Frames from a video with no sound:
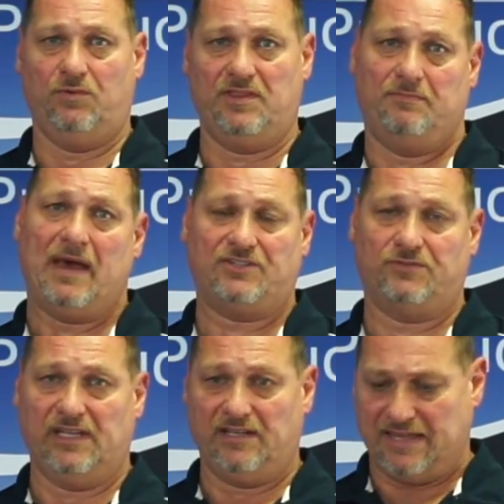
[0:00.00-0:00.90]
with a
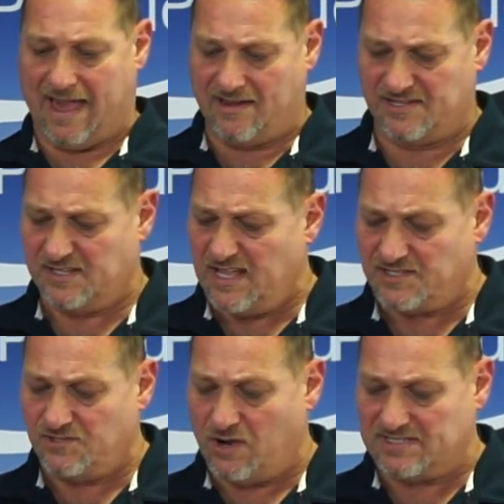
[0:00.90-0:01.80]
battery indicator. So
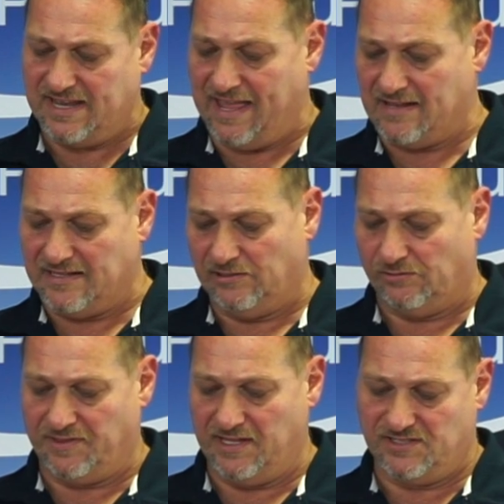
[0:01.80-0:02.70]
that's a nice and handy
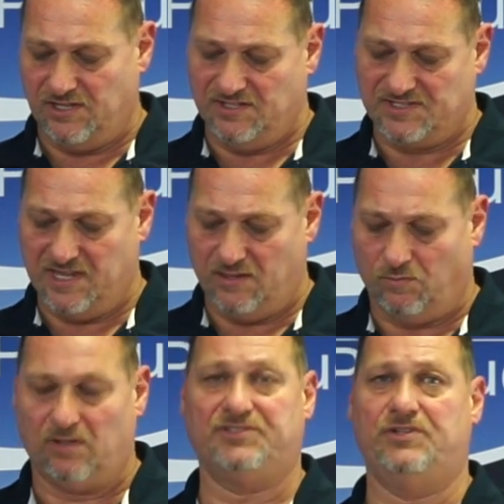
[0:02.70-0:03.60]
little thing, so you can see that
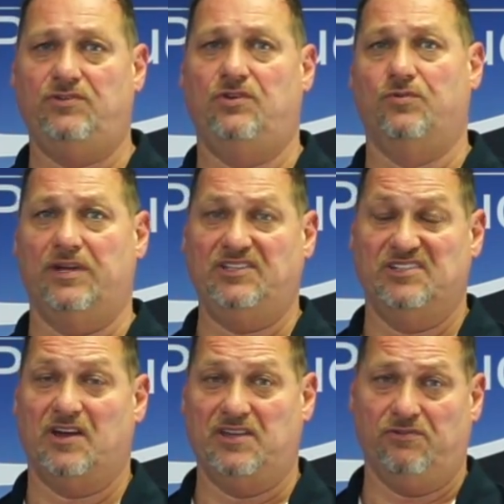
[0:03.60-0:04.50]
whilst you're in your green,
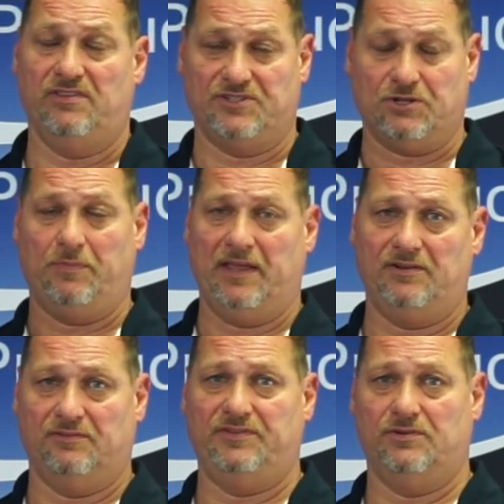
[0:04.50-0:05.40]
you know you're in the top
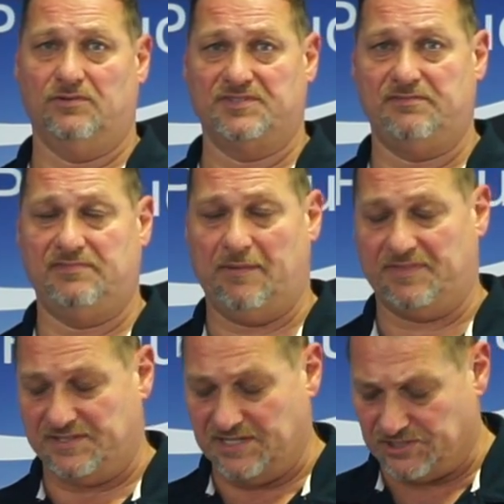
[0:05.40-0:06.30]
end of your
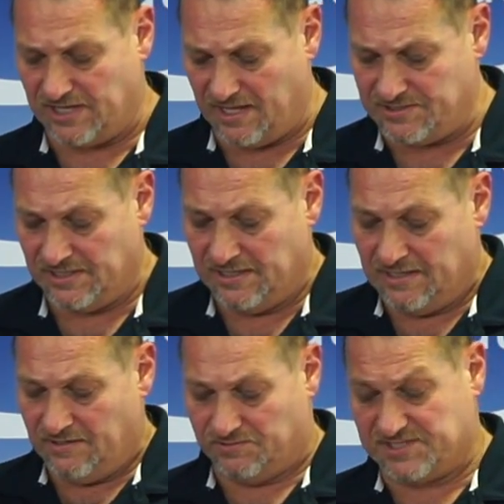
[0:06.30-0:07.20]
depth of discharge,
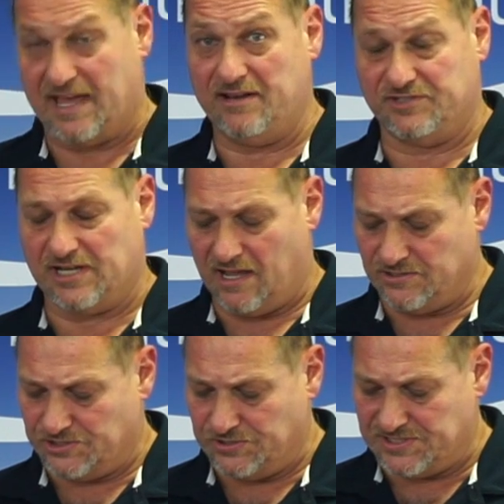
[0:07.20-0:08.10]
or state of
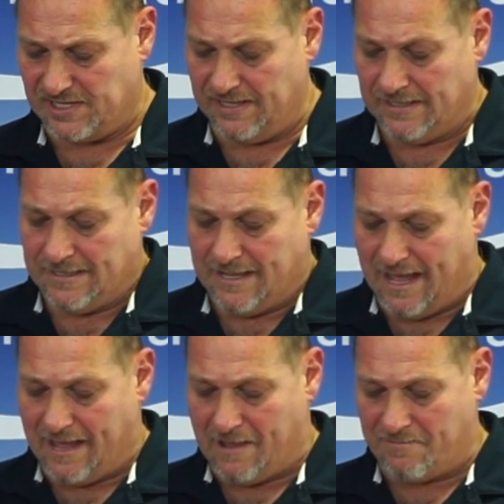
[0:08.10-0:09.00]
charge, I should say.
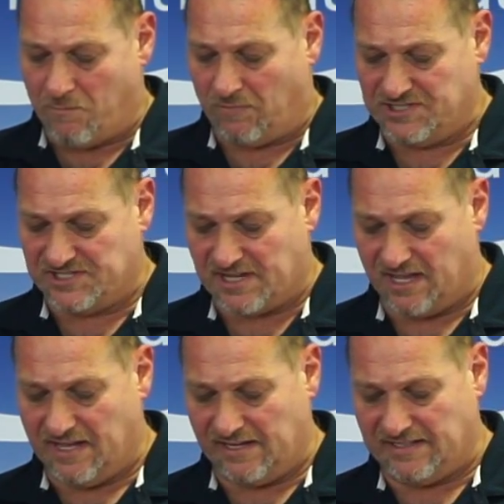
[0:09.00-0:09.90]
And once you
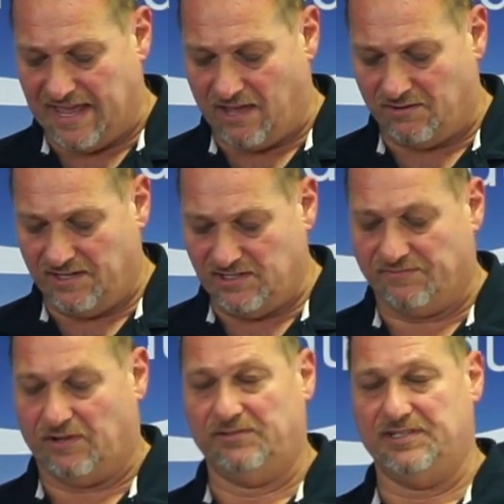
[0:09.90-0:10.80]
start getting down in
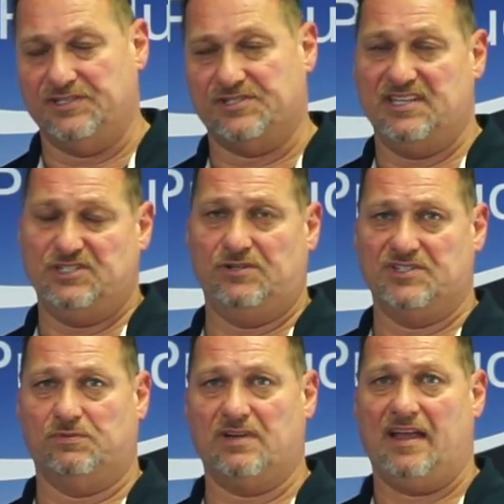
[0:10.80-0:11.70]
your voltage, these
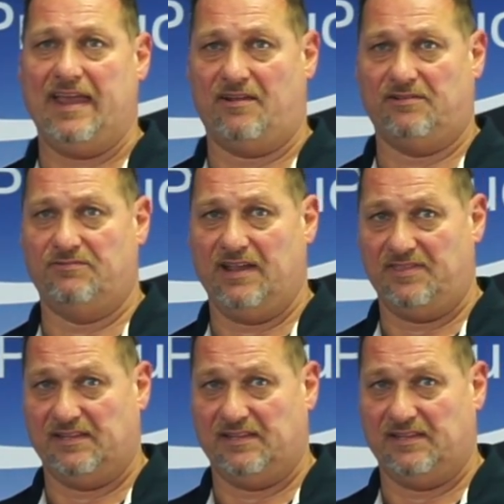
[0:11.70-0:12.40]
units will cut out at around